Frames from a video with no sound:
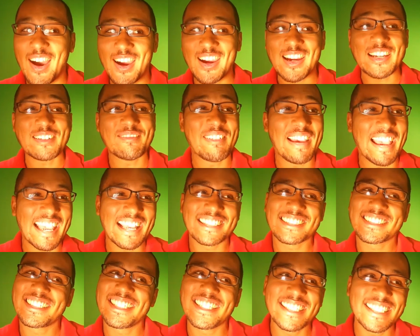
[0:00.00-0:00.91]
All right, man,
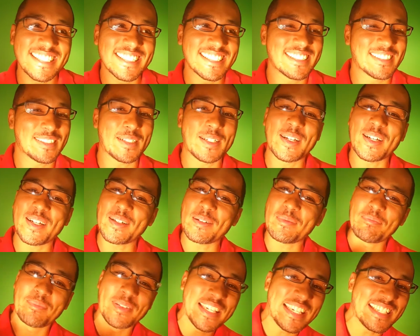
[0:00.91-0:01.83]
see ya.
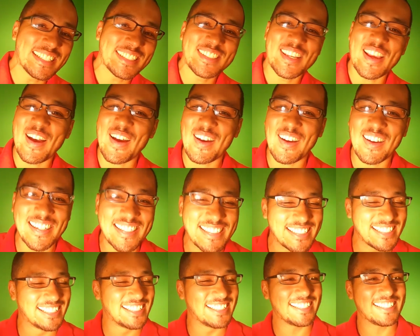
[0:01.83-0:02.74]
B's gone.
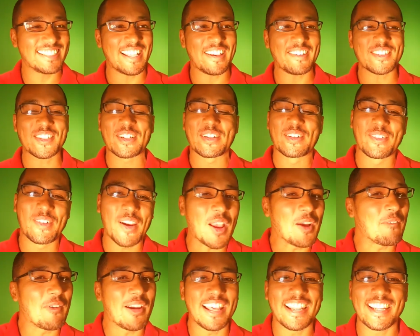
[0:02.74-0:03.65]
That was a
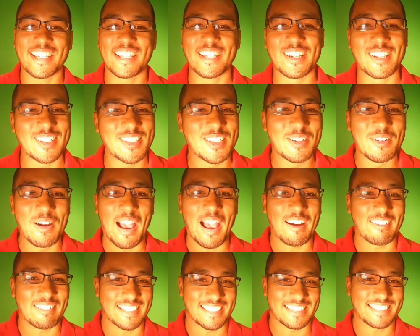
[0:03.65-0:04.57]
great way to kill 2
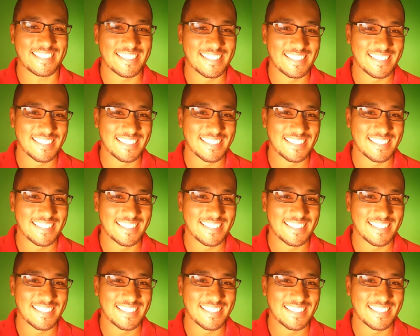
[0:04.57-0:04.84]
hours.